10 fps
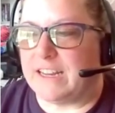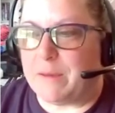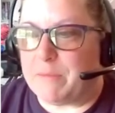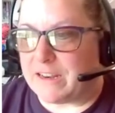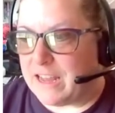It
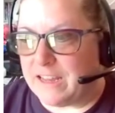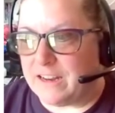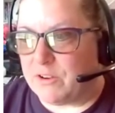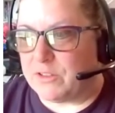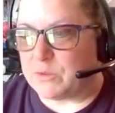came back
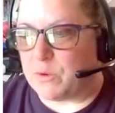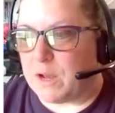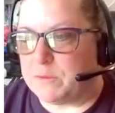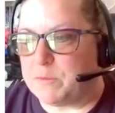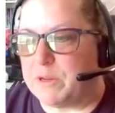negative on the
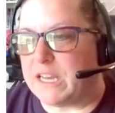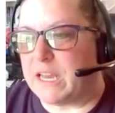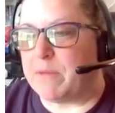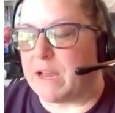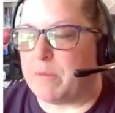swabs, but it
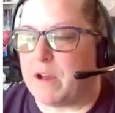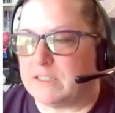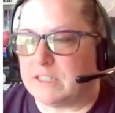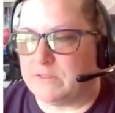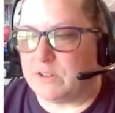came back
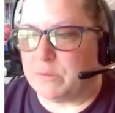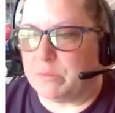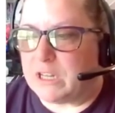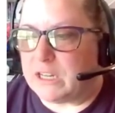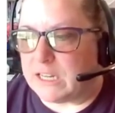positive on the
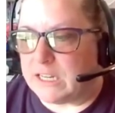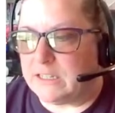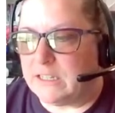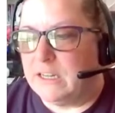blood.